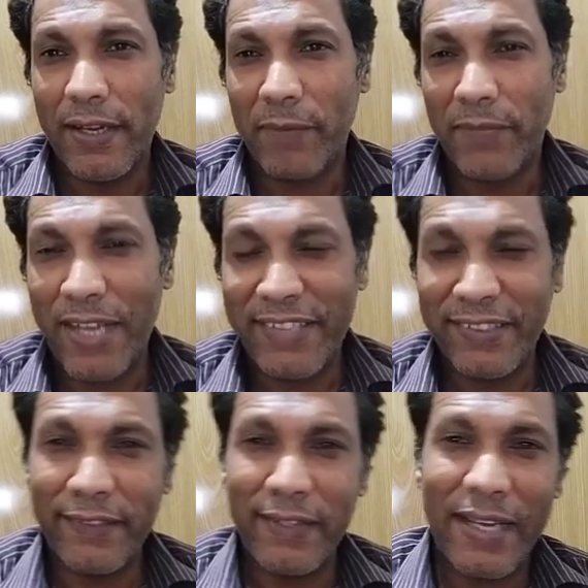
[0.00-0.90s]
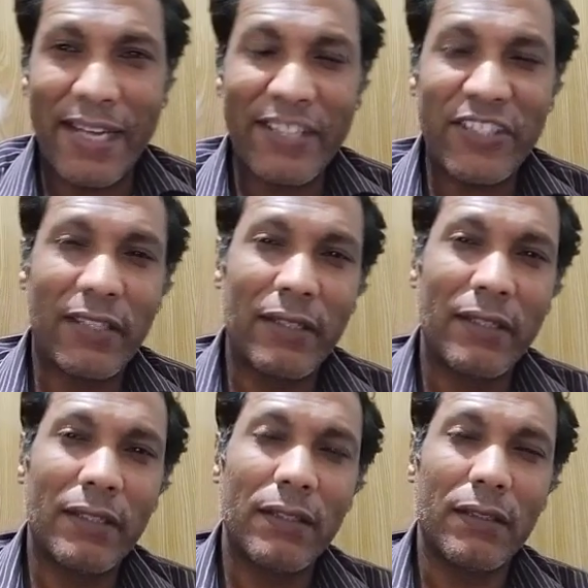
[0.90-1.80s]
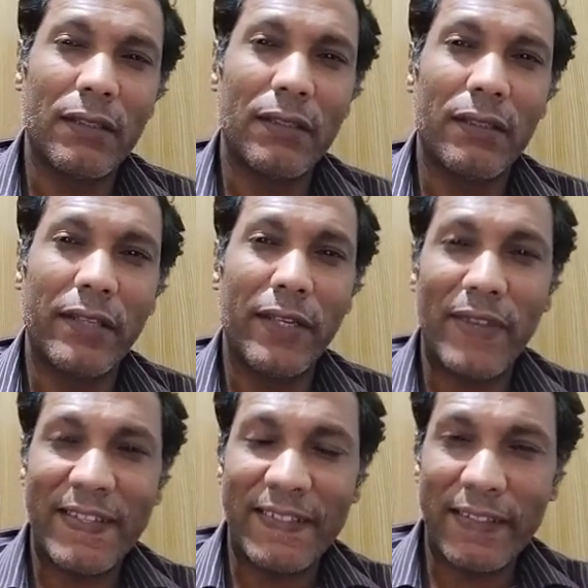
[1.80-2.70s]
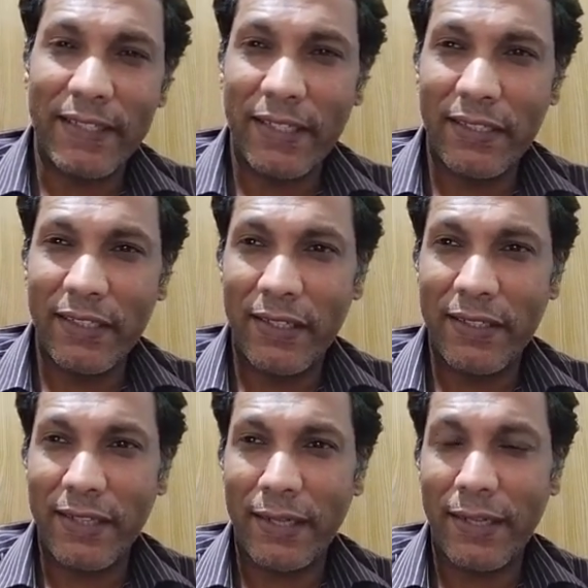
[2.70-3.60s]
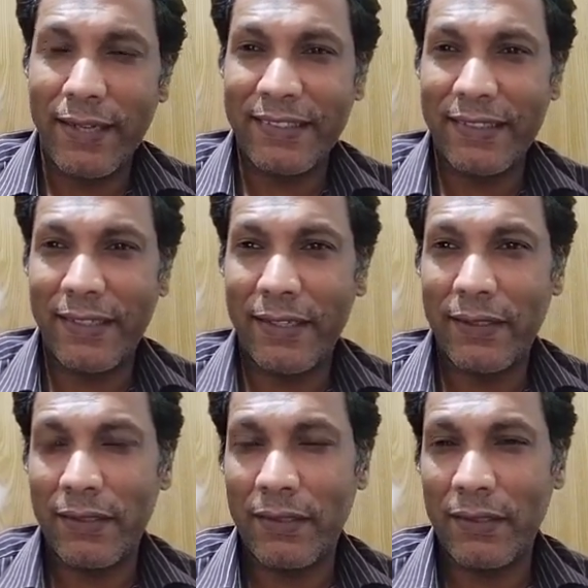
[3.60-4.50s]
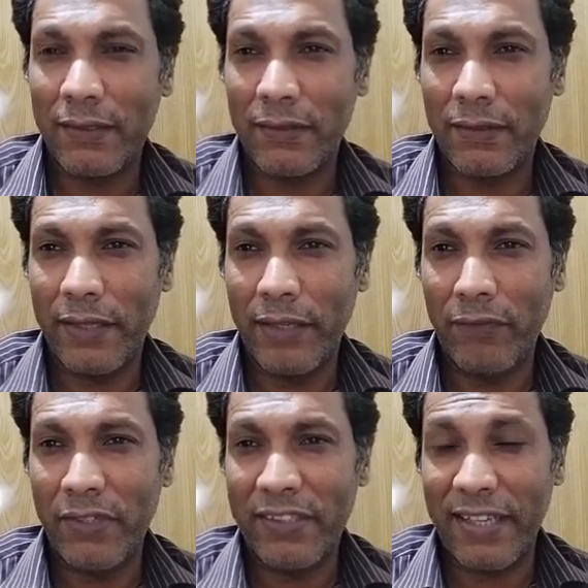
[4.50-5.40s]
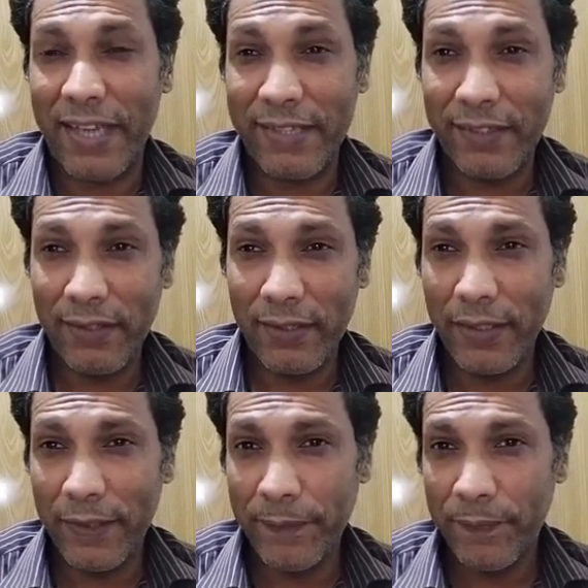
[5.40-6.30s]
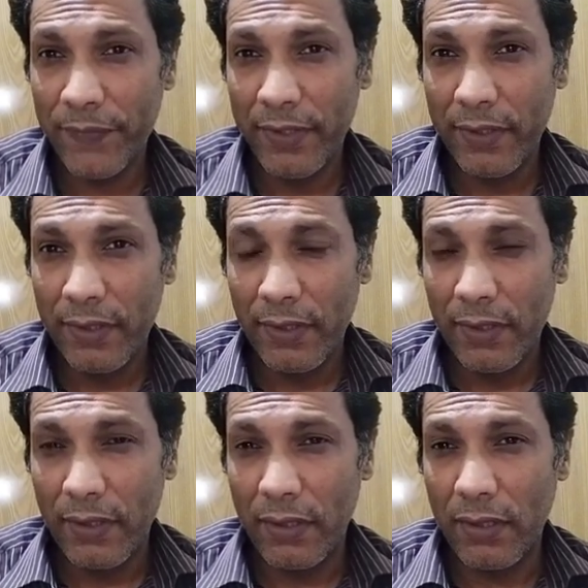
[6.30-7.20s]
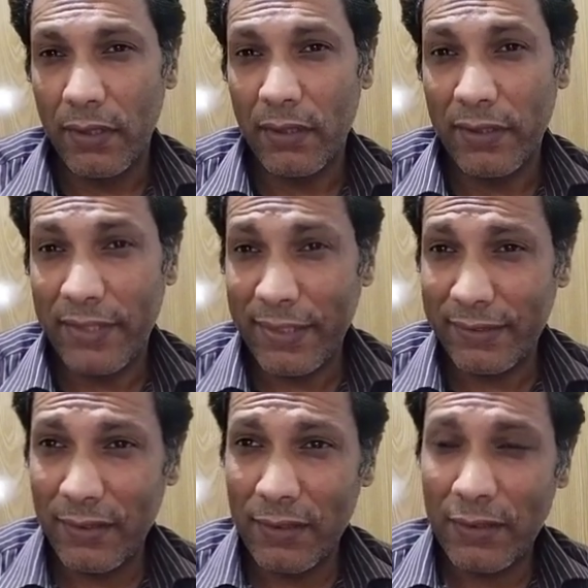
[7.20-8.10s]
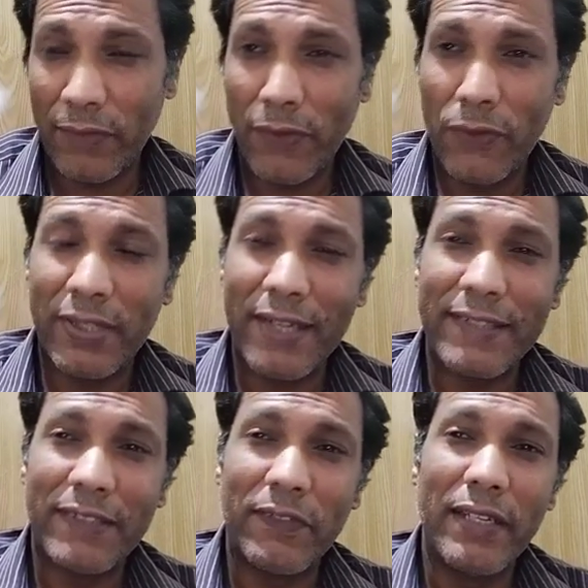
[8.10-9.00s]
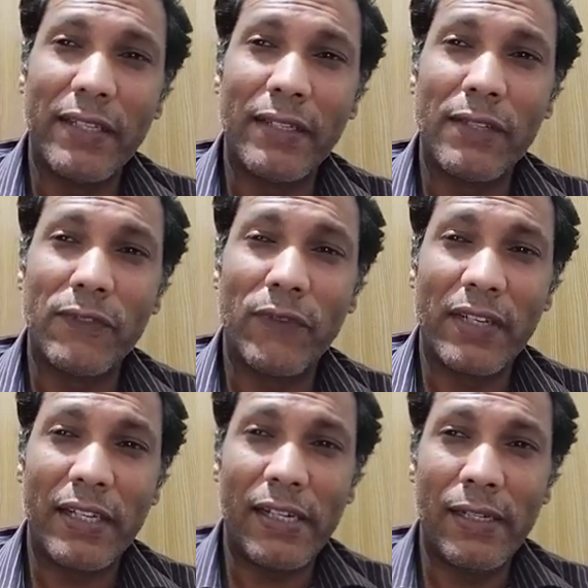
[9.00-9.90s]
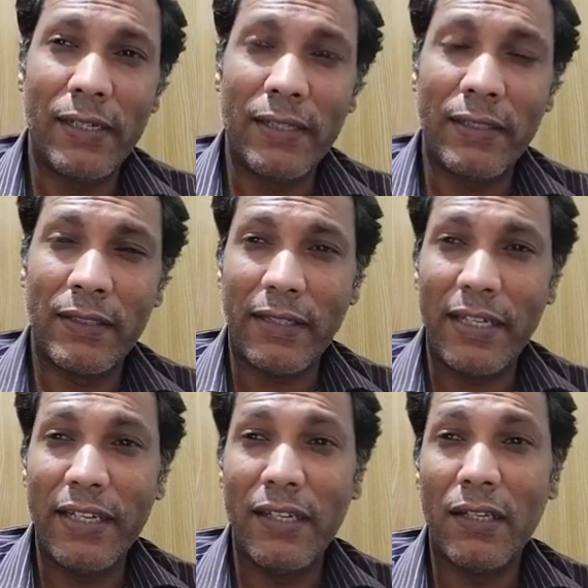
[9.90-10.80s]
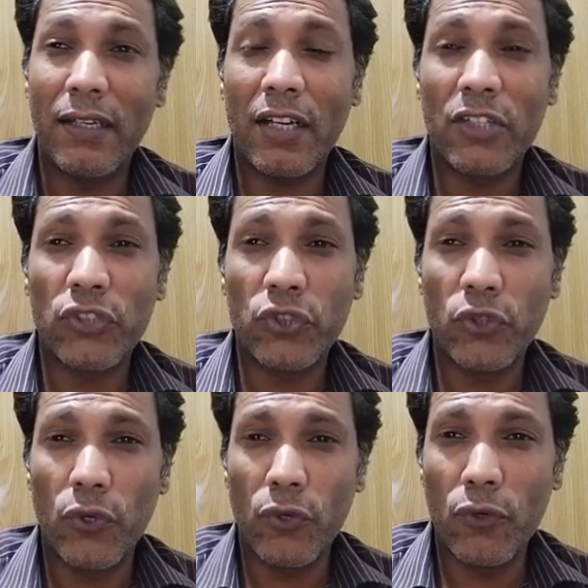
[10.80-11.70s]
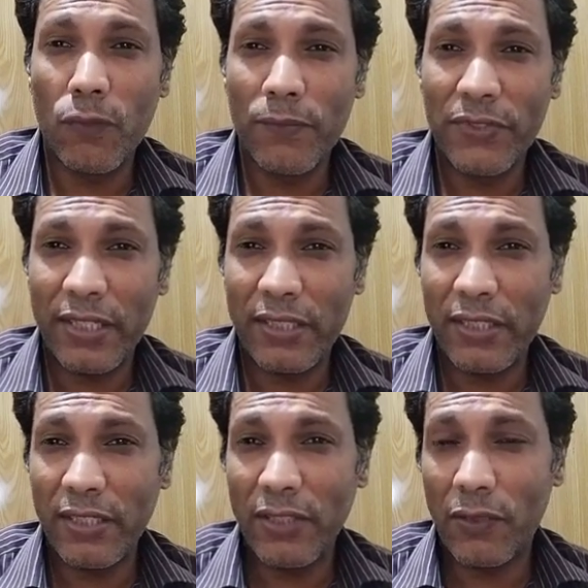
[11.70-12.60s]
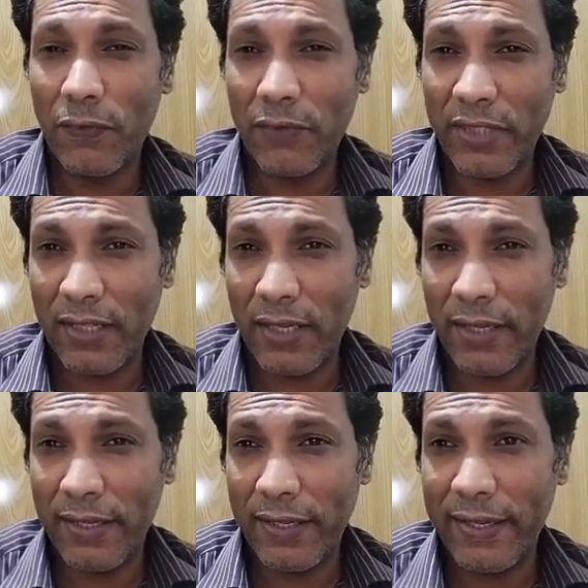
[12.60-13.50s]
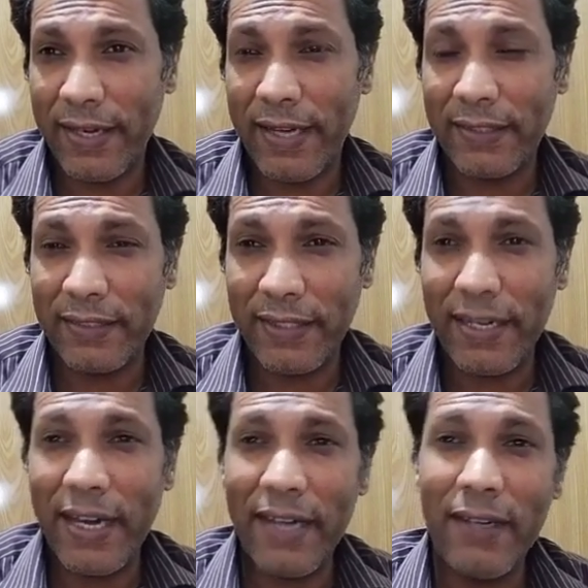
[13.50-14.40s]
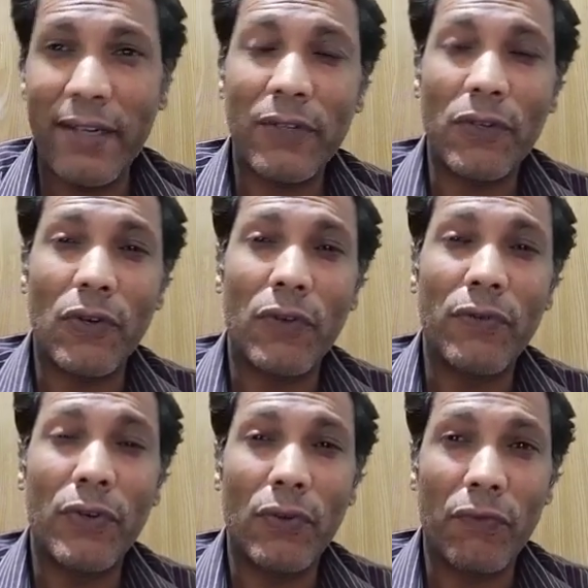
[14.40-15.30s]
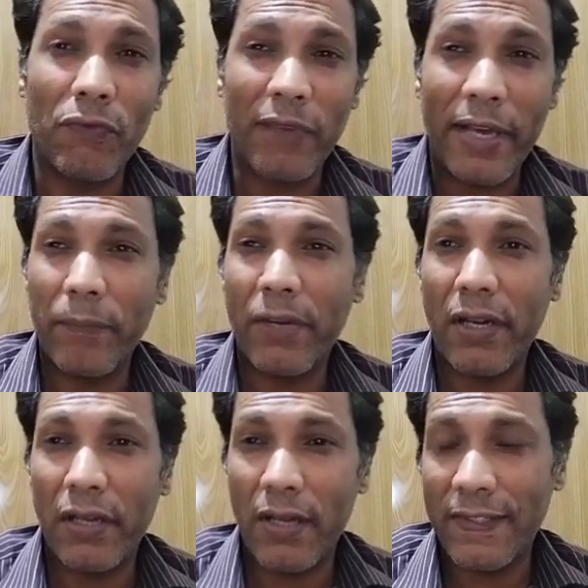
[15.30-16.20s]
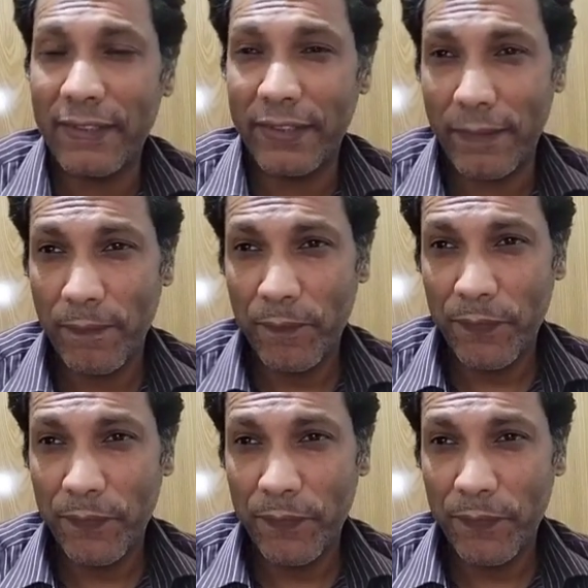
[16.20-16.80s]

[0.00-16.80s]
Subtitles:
Amnesty International investigated an incident in which allegedly dozens of innocent civilians were killed in Aksum city of Tigray at the end of November last year.